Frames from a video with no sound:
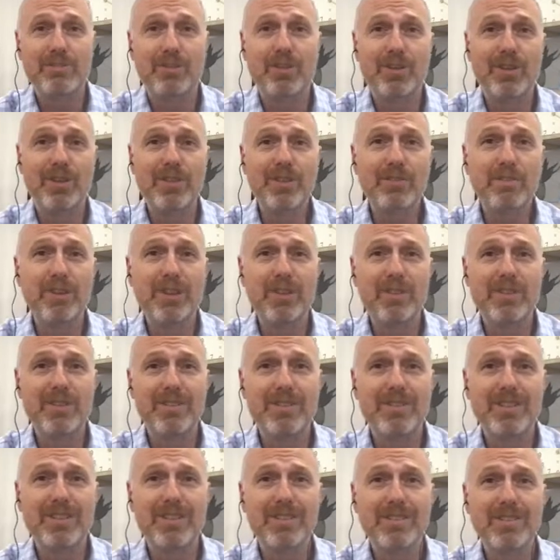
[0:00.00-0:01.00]

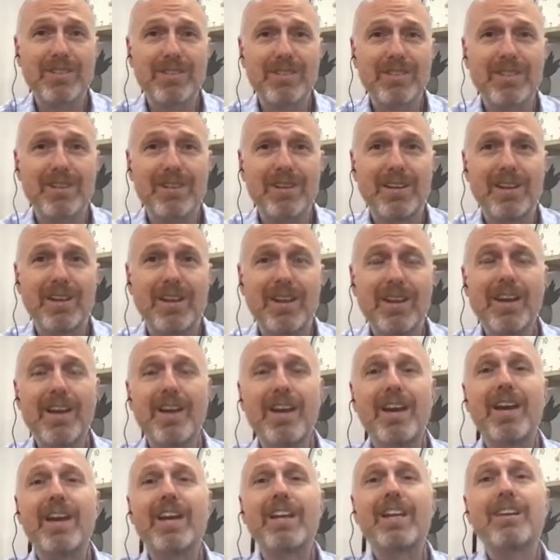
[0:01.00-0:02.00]
experiences.
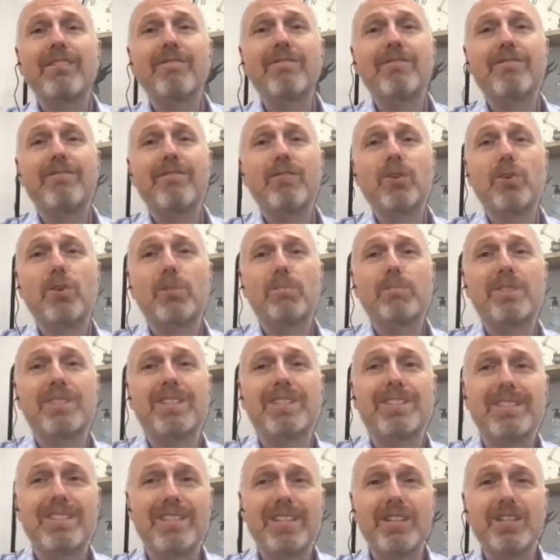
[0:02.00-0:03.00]
It informed
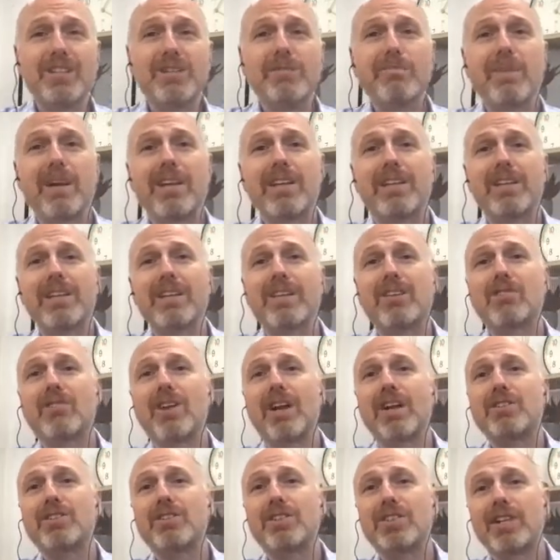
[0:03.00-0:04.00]
decision-making
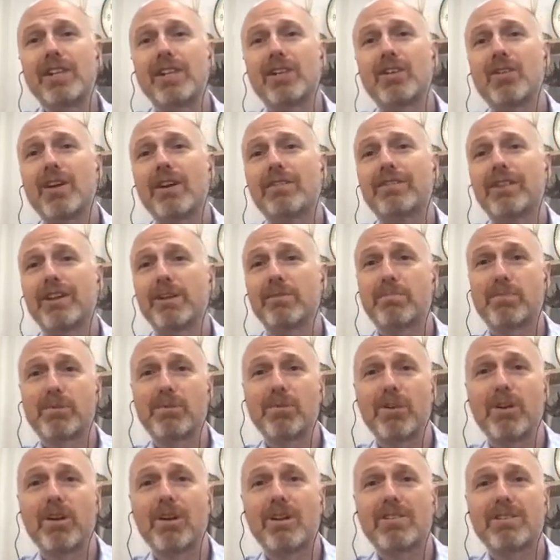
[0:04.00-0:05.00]
around geographic
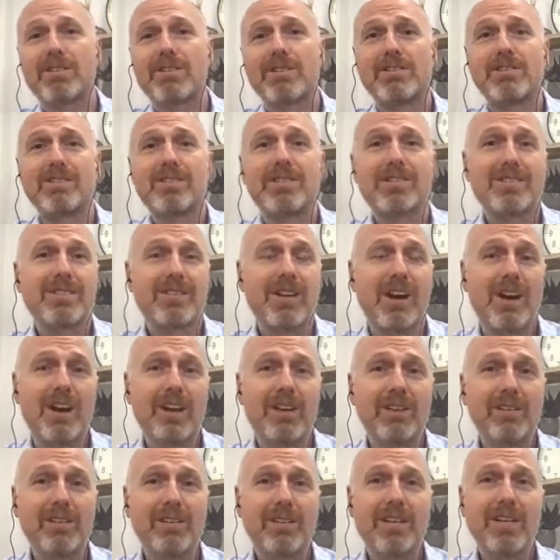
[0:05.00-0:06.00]
products and
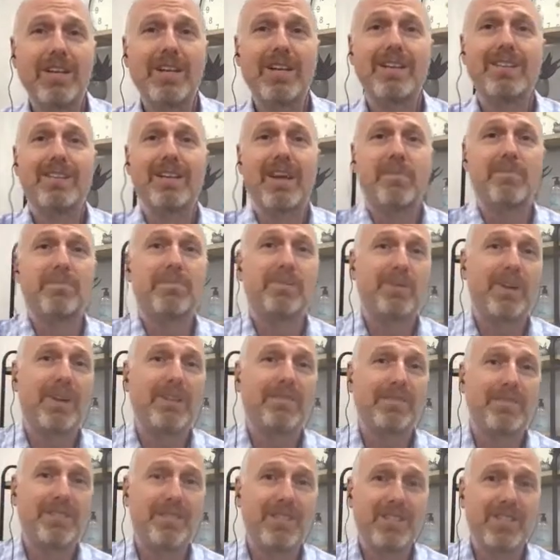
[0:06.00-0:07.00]
style, their
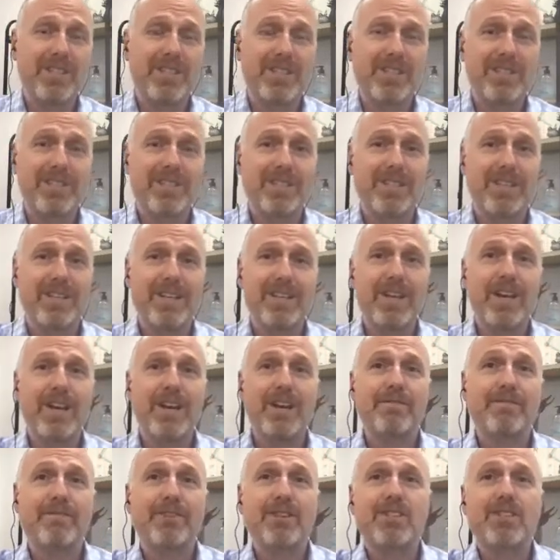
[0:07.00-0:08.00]
preferences.
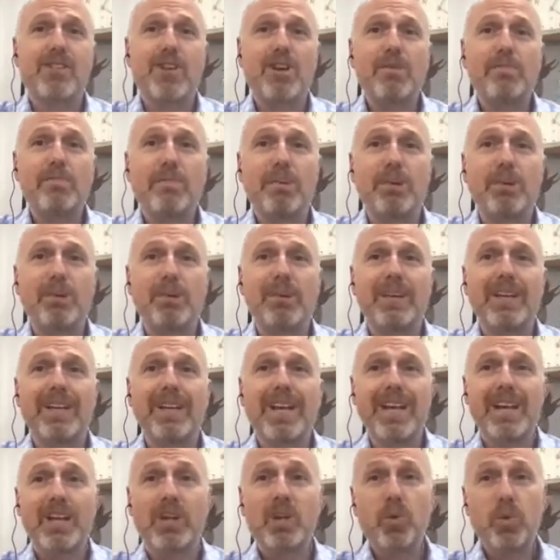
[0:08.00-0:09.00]
For example,
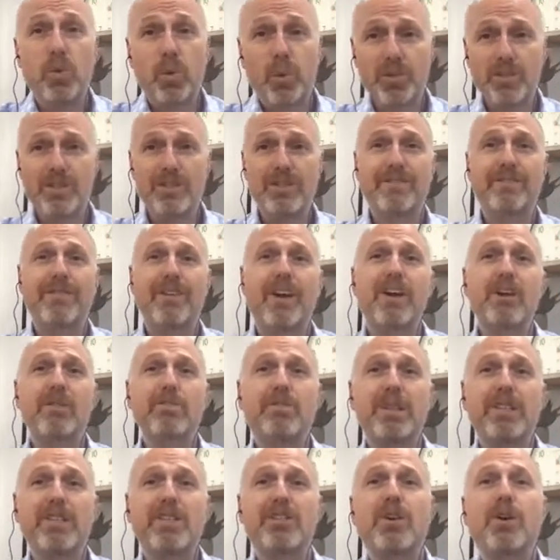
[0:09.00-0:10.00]
it
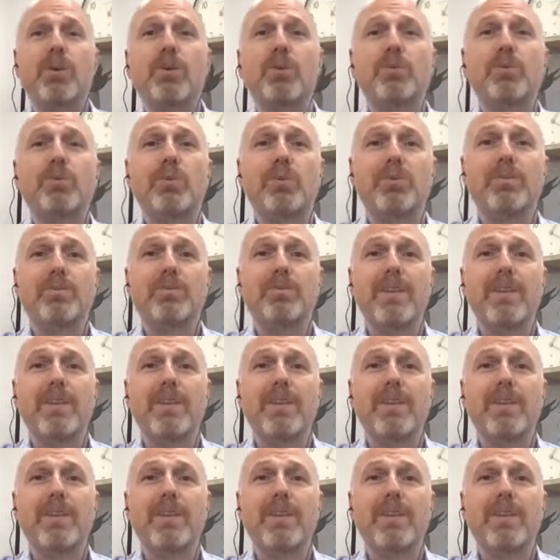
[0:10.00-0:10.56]
quantifiably told them